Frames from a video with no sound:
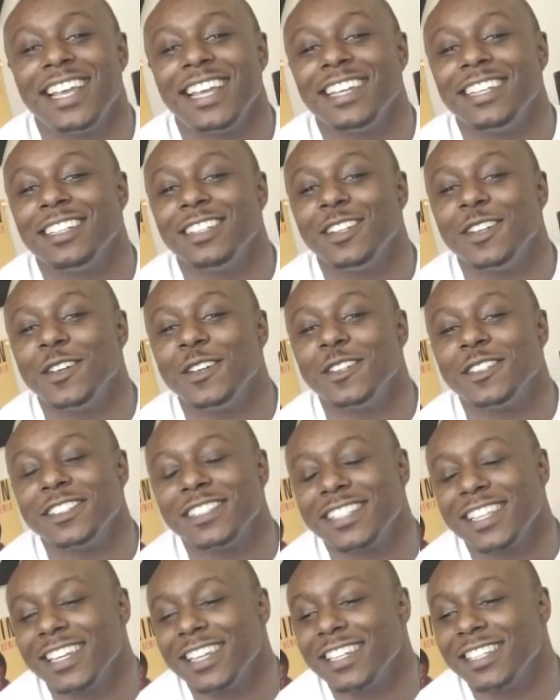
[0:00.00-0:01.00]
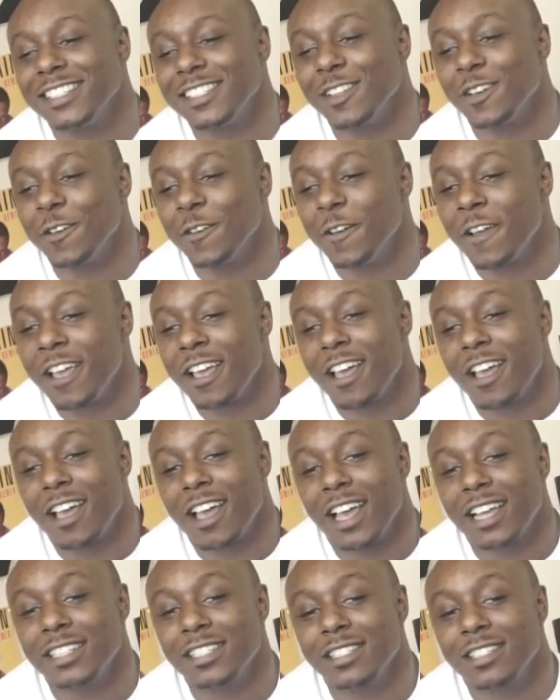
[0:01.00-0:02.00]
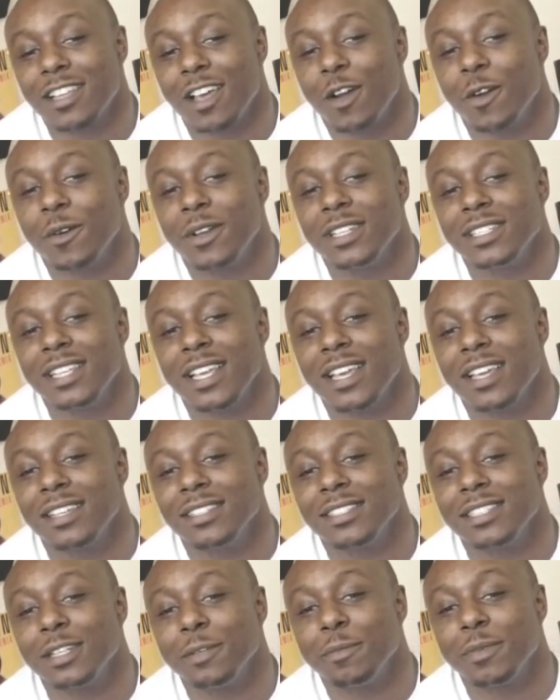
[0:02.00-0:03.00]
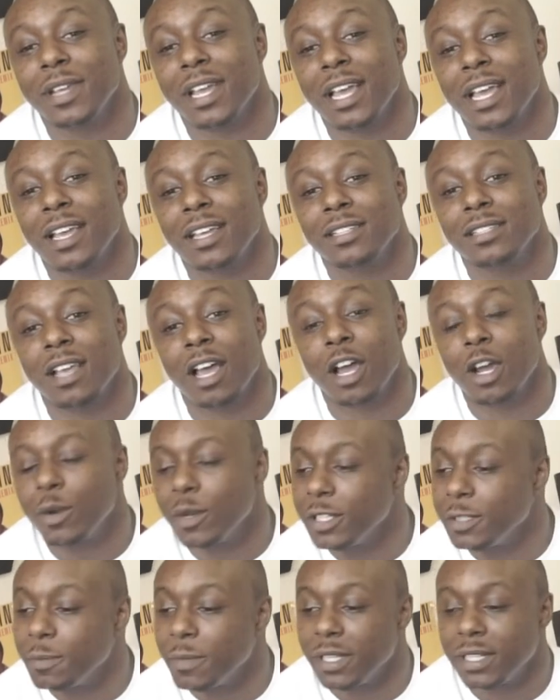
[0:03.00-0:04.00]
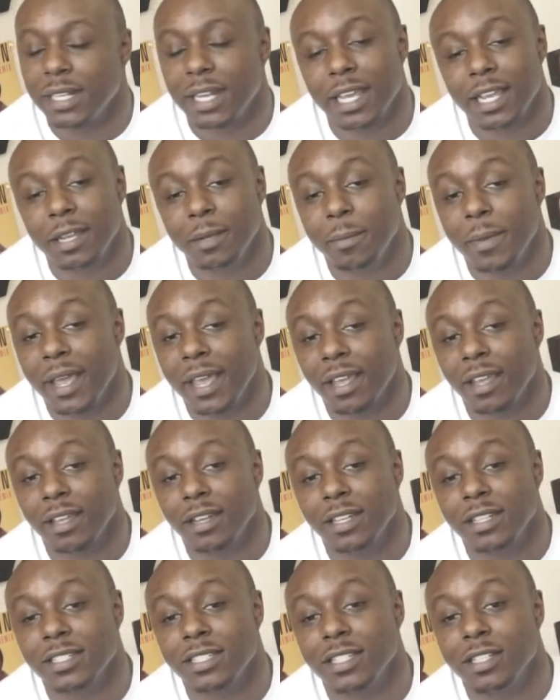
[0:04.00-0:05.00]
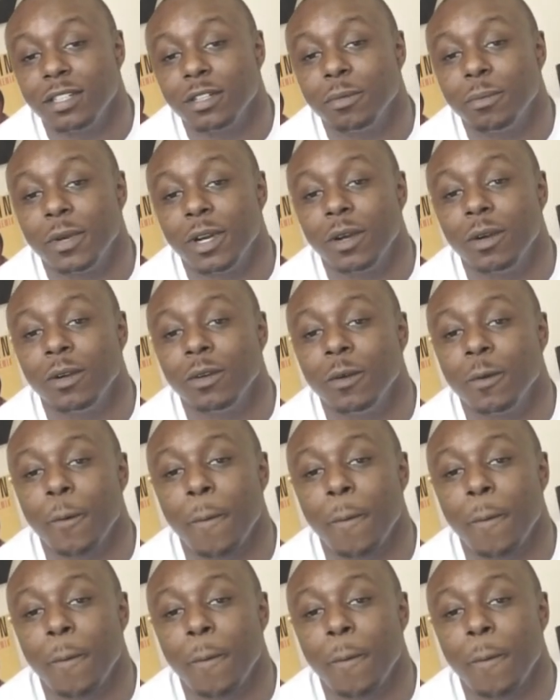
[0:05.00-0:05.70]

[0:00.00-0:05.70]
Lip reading: You know what I'm saying? So I just always had sleepy eyes. Always been laid back and in chill mode.